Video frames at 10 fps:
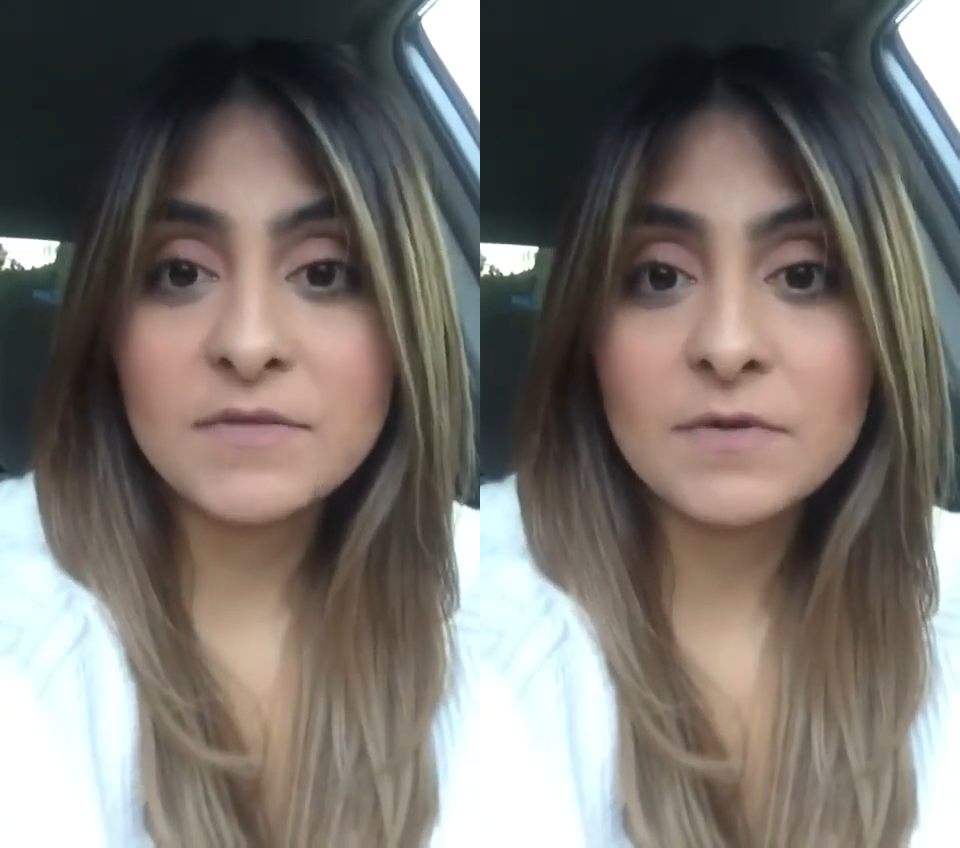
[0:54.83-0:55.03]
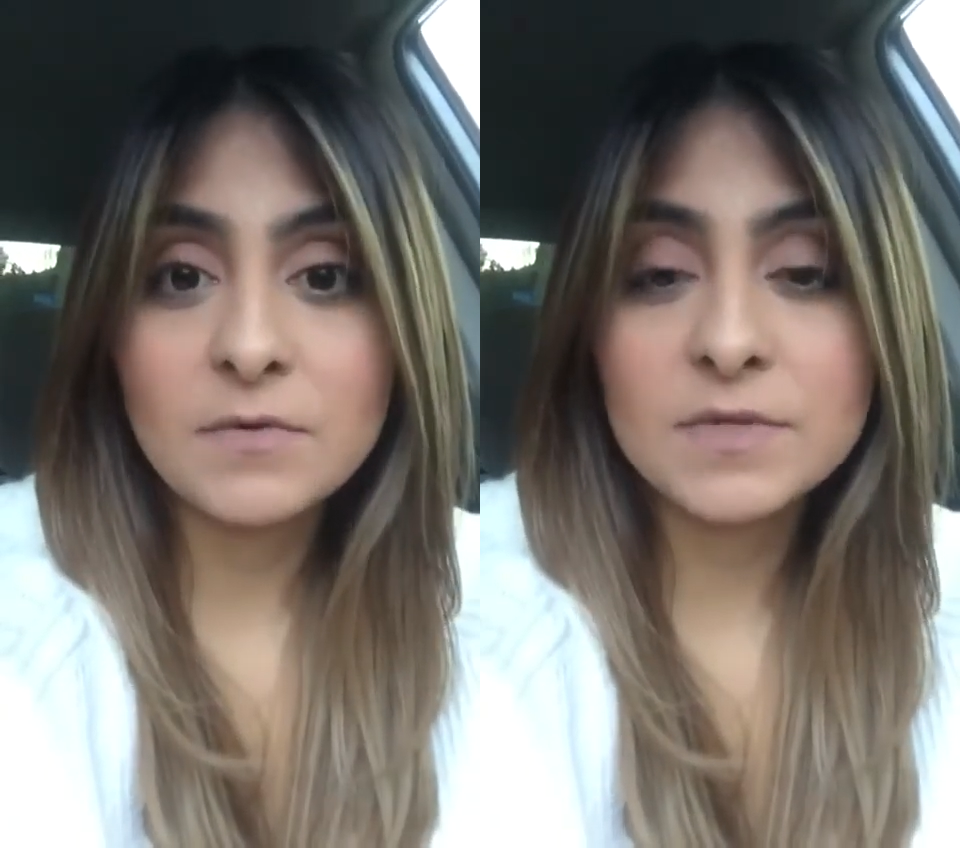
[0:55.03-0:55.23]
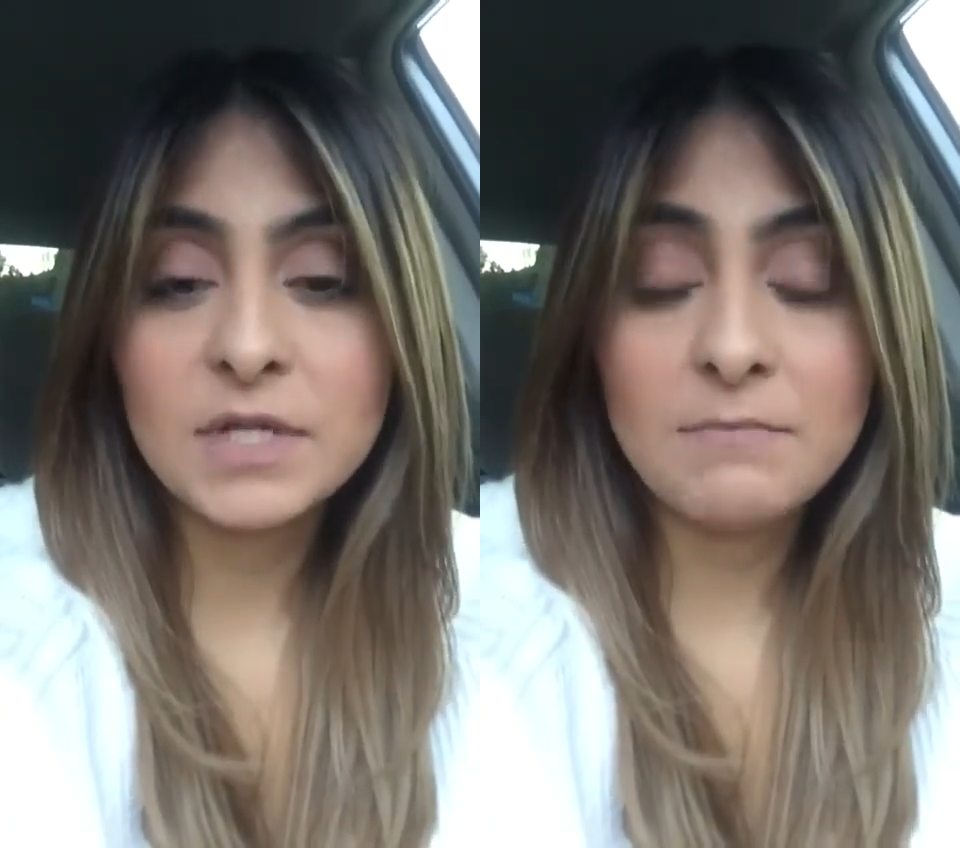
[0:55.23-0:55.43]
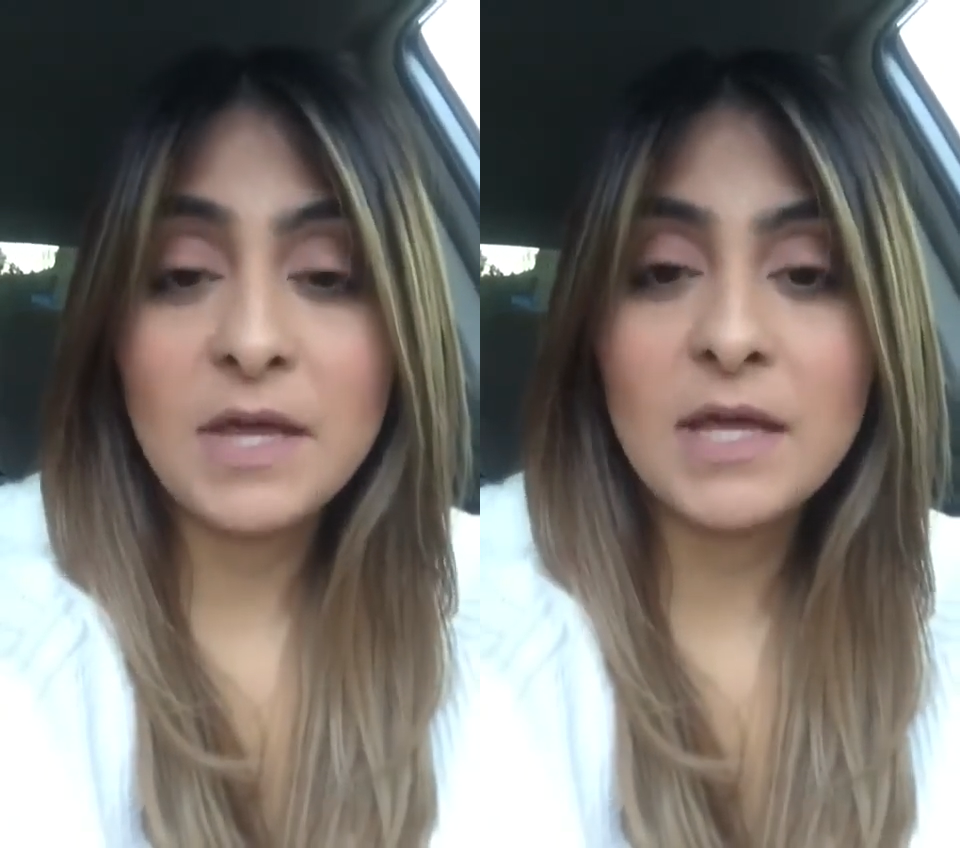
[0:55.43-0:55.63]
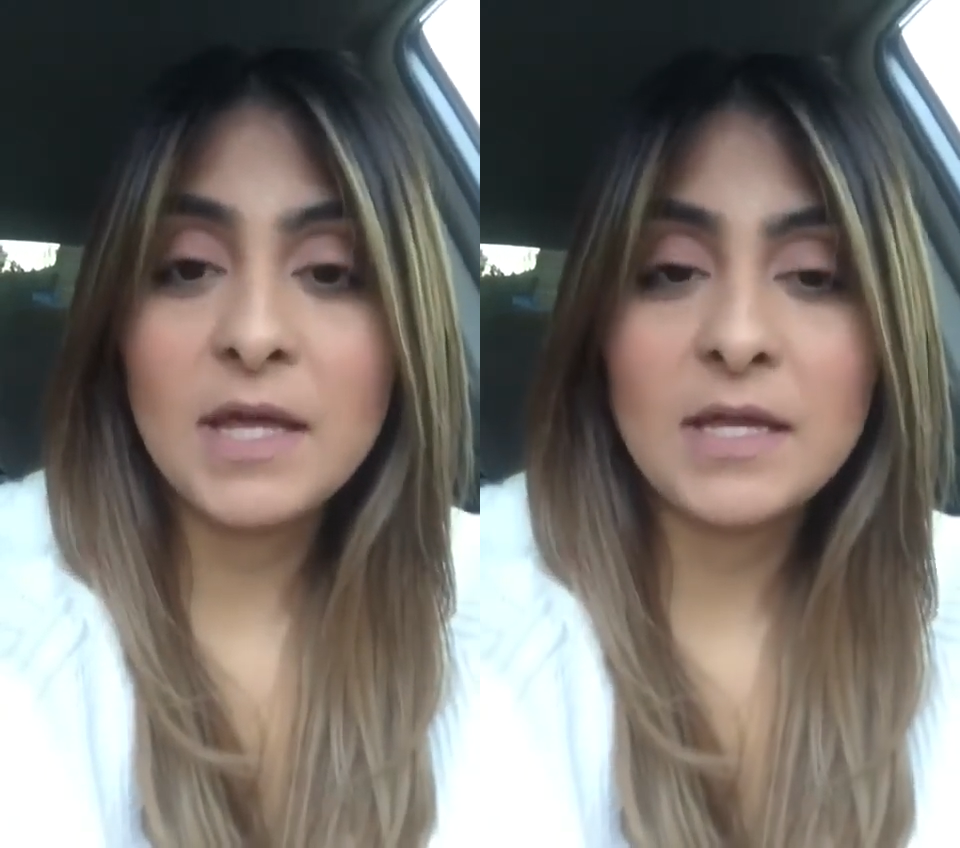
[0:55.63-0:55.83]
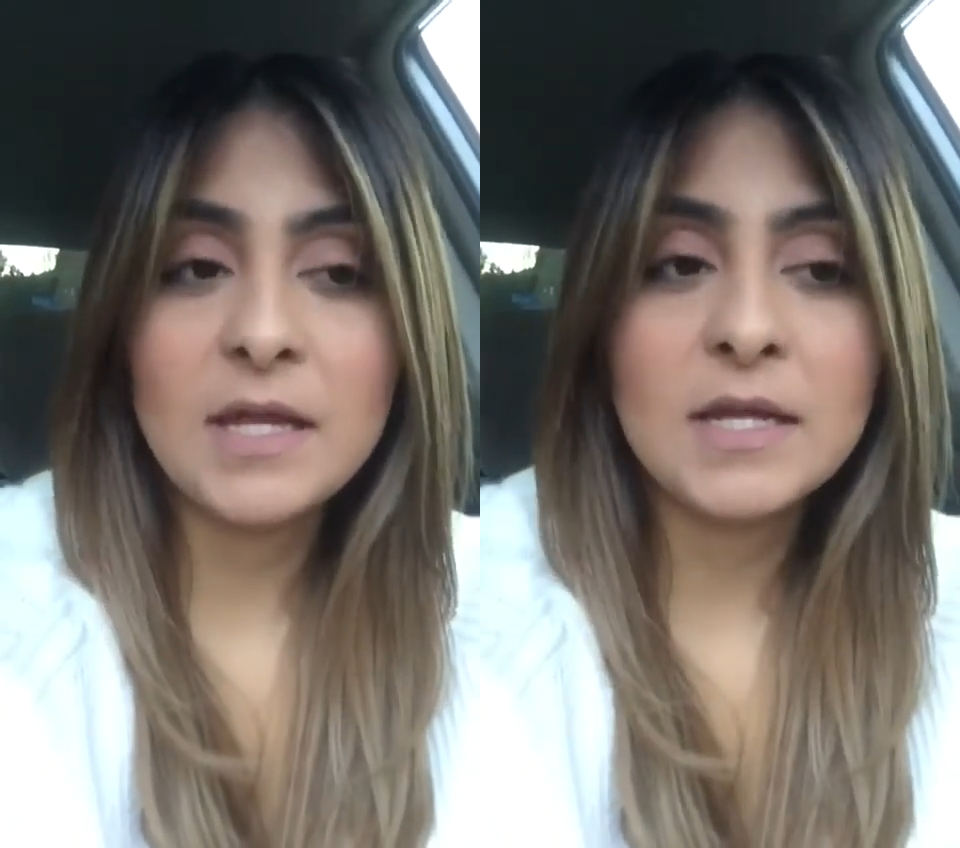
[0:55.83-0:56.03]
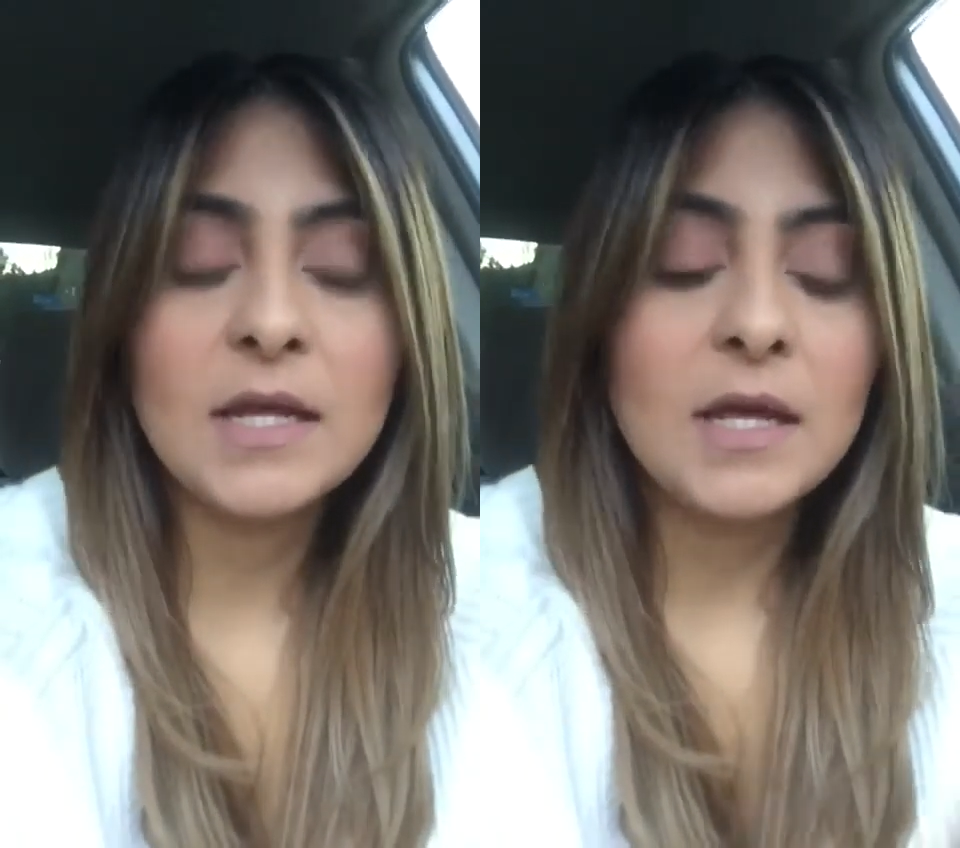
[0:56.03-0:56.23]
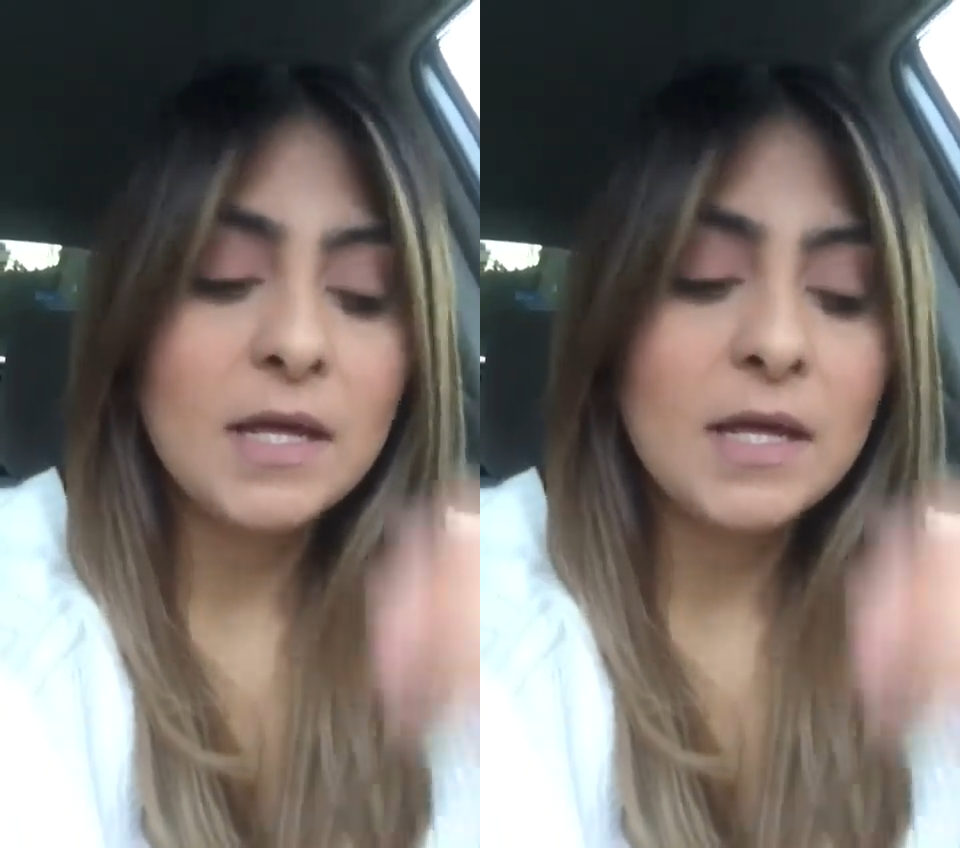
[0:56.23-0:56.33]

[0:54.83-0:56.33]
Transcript: difficulty making it